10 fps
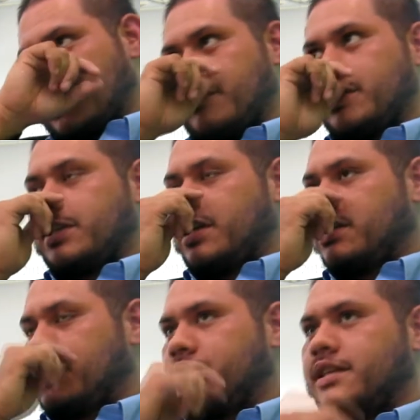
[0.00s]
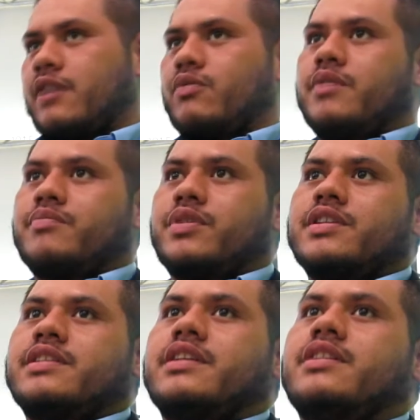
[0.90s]
Climate change is that one
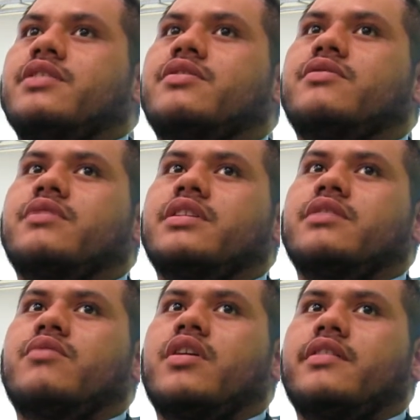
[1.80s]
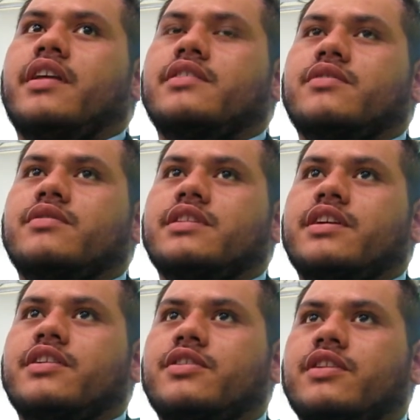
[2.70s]
person you don't really want that's always
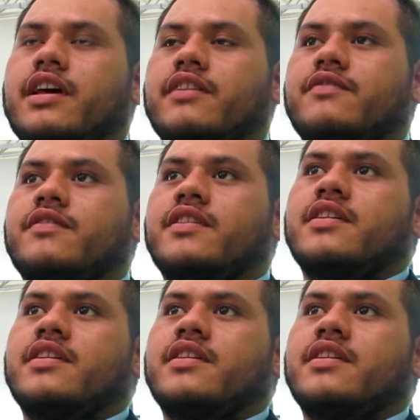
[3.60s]
there in your life.